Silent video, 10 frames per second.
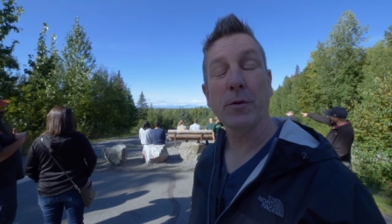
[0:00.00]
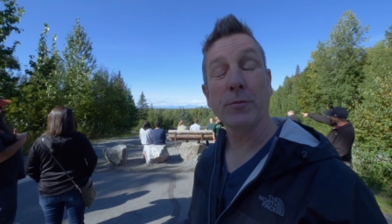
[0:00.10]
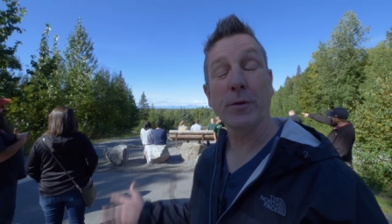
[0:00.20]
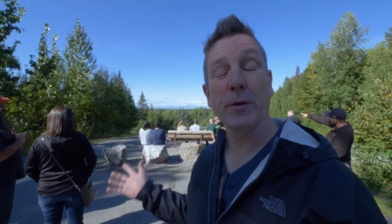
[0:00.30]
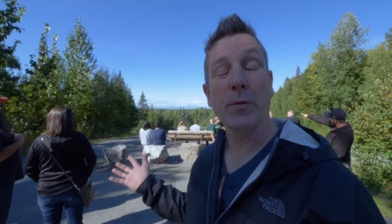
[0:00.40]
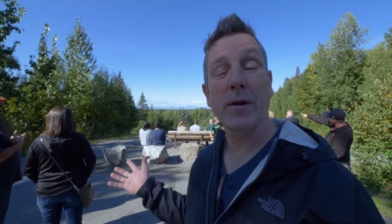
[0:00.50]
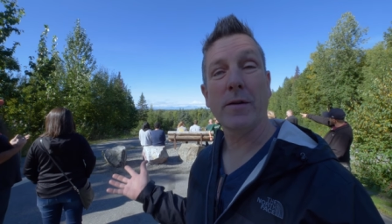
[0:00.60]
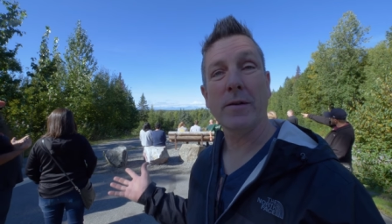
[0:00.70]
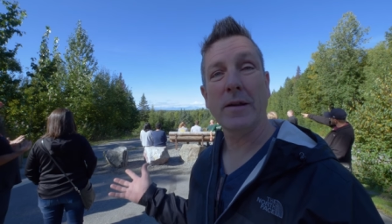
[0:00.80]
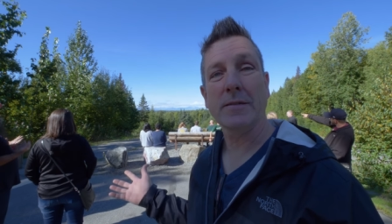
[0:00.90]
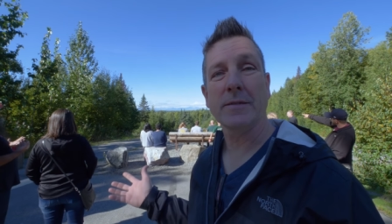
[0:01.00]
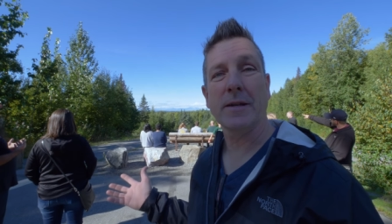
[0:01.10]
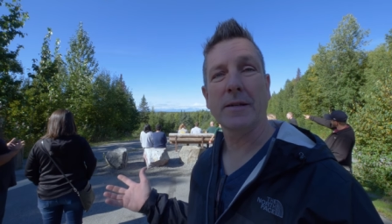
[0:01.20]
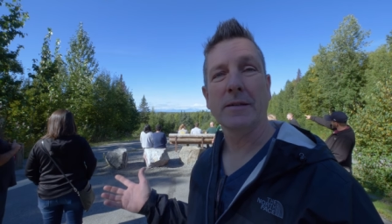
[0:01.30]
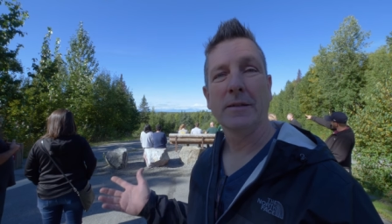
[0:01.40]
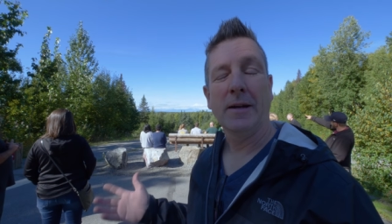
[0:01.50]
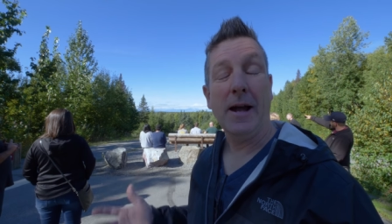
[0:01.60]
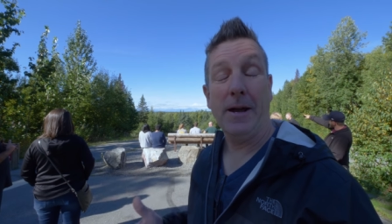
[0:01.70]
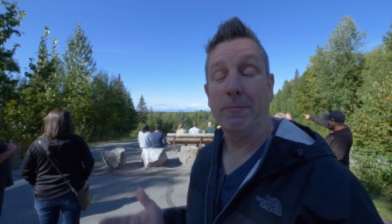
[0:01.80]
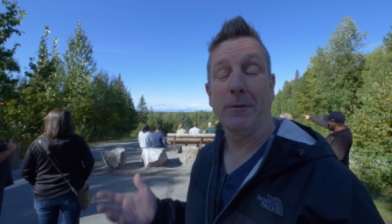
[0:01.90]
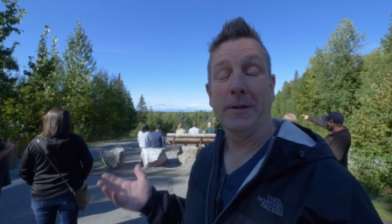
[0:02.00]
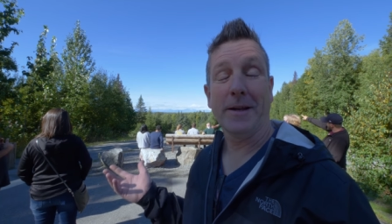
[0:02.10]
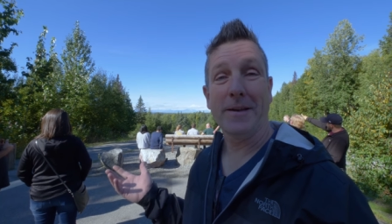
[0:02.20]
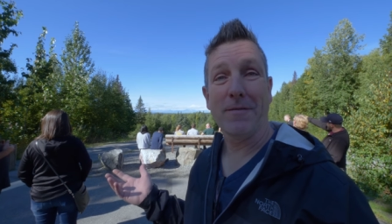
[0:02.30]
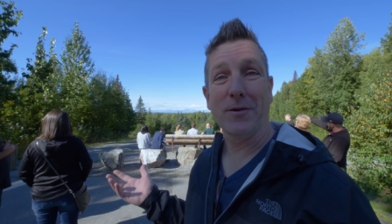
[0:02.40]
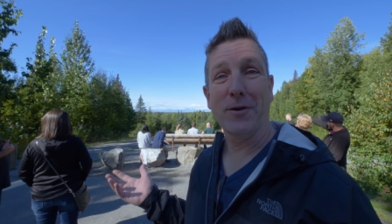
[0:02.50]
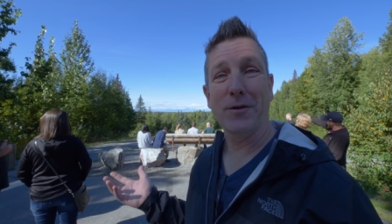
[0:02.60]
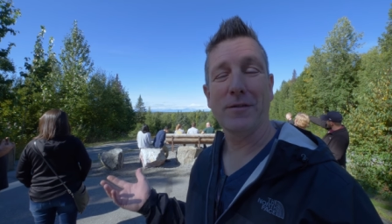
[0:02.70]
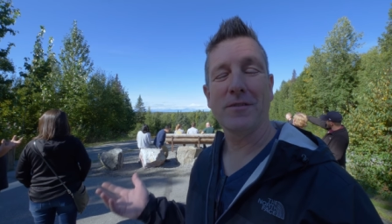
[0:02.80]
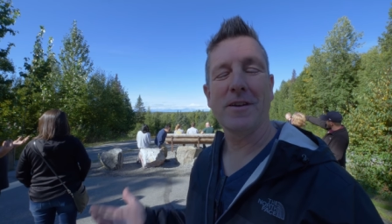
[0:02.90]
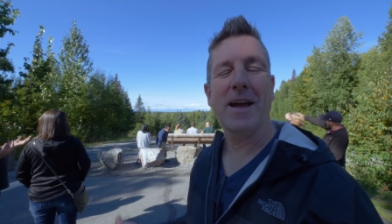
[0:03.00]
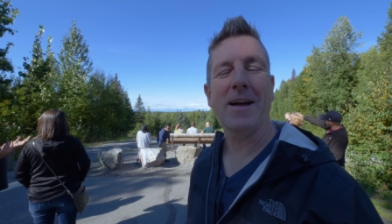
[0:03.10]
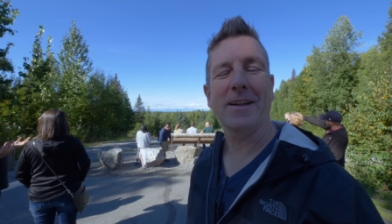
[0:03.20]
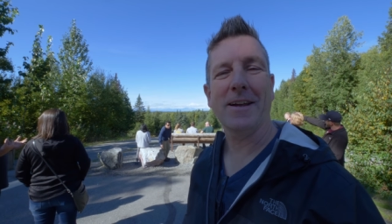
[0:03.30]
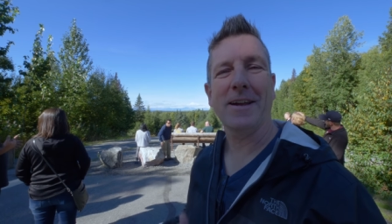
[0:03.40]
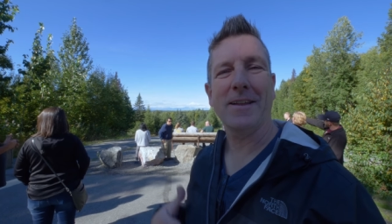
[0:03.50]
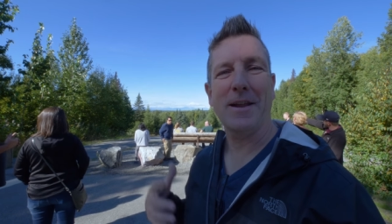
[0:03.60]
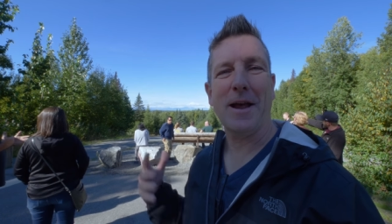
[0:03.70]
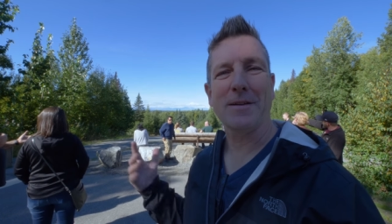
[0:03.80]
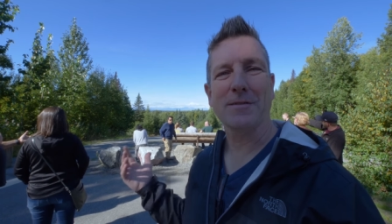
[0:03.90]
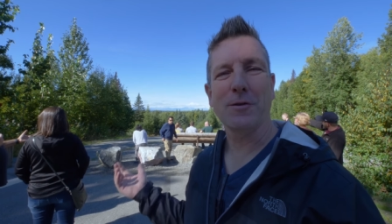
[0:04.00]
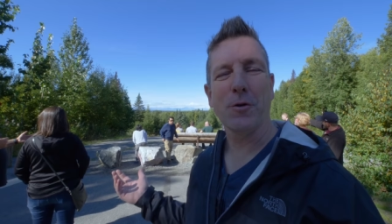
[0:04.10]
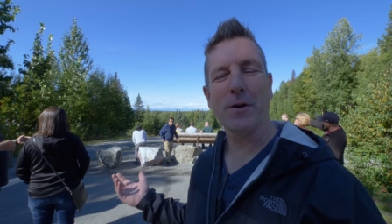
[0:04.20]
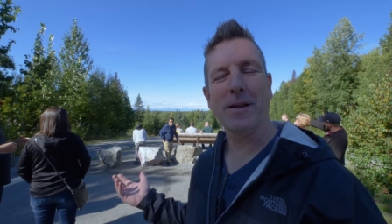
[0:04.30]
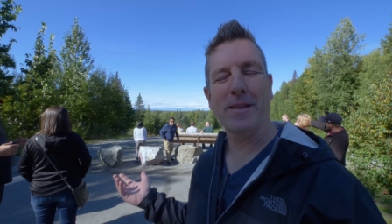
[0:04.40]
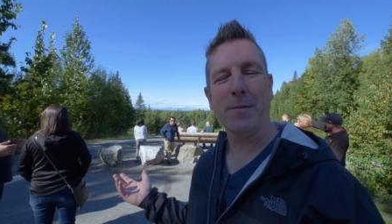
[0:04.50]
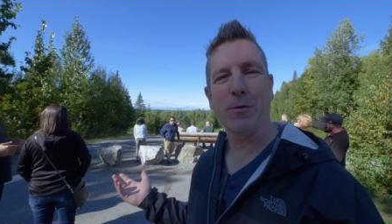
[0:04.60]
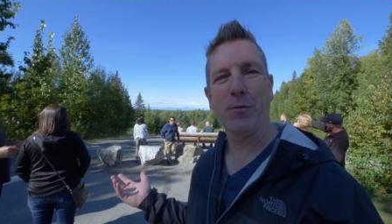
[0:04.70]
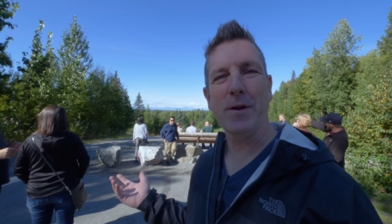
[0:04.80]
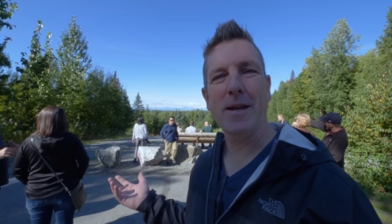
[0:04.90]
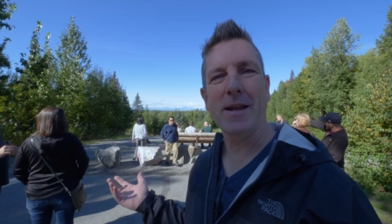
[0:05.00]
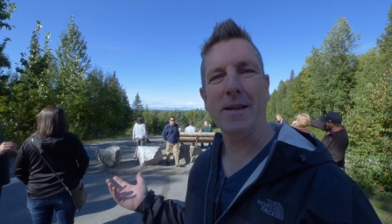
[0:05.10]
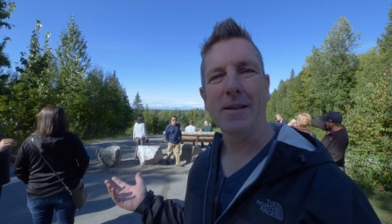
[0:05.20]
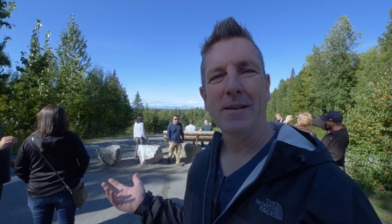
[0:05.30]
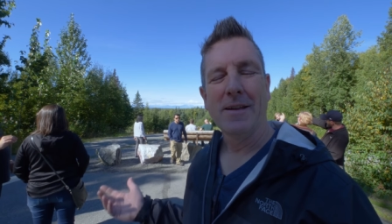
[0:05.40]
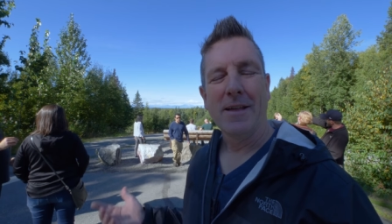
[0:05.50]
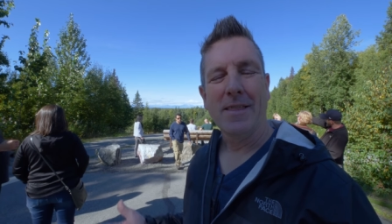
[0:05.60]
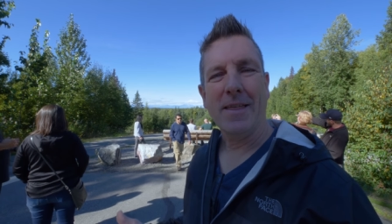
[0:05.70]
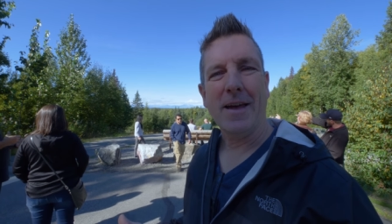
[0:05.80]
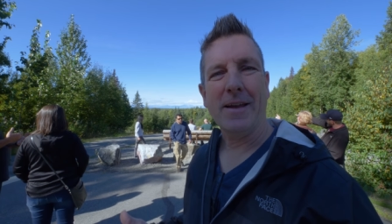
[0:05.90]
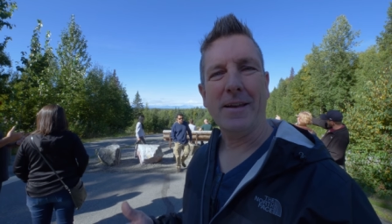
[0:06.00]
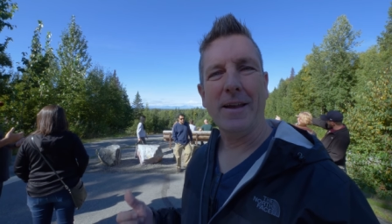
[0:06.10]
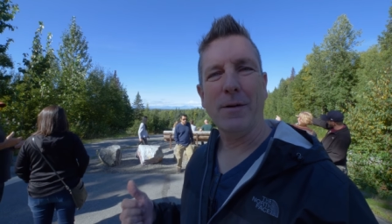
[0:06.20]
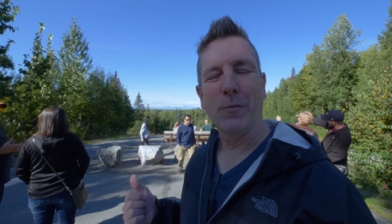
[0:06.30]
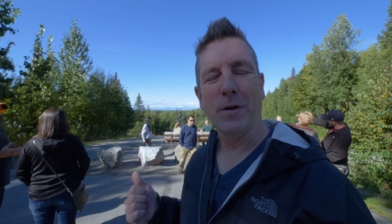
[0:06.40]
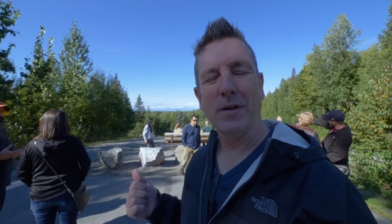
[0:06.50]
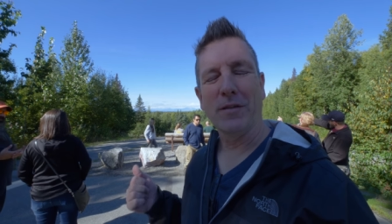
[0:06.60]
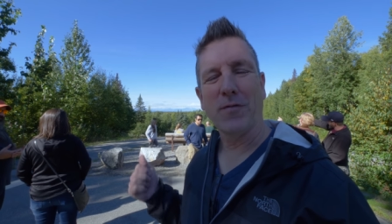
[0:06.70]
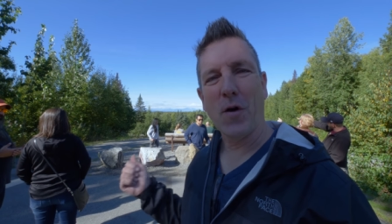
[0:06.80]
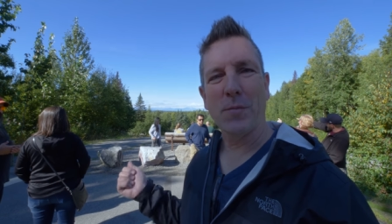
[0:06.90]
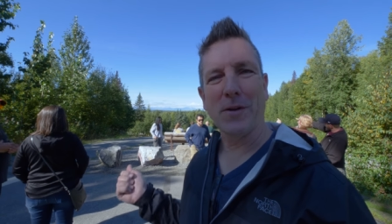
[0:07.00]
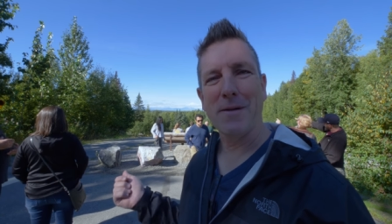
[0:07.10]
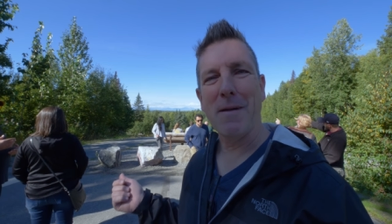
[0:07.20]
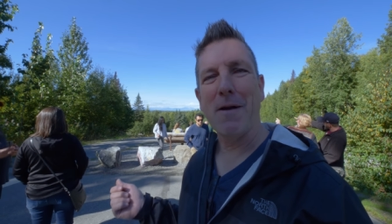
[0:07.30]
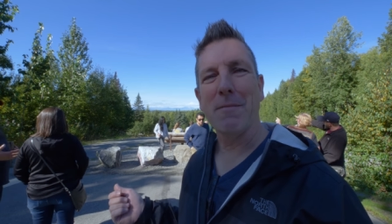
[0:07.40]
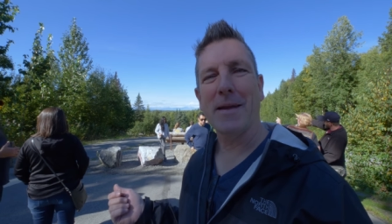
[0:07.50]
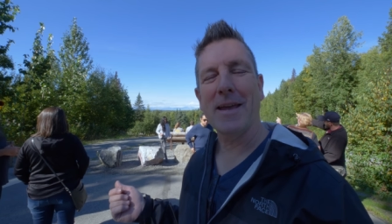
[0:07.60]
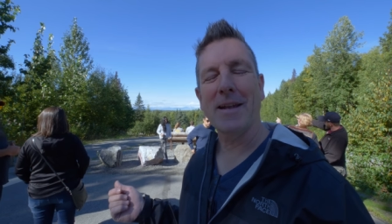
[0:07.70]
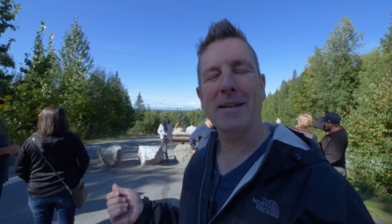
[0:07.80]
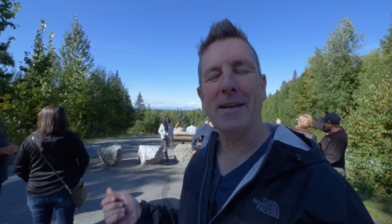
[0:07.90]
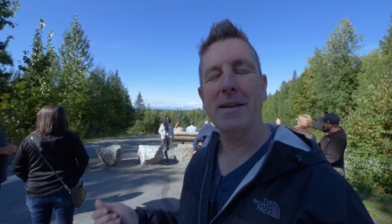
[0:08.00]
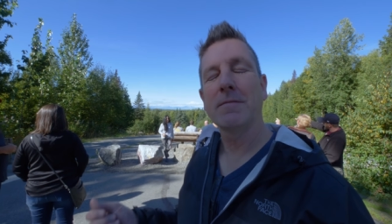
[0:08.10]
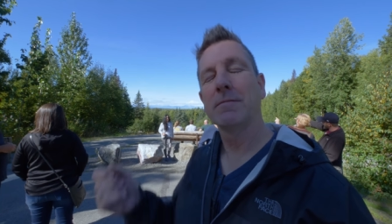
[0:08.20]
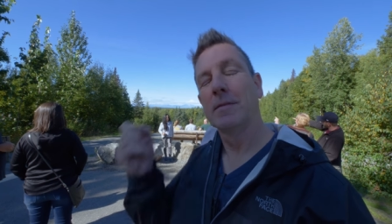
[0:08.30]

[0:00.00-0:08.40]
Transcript: What's really weird is that I really had never heard of Denali, and then as Lori and I were reading that it was formerly Mount McKinley,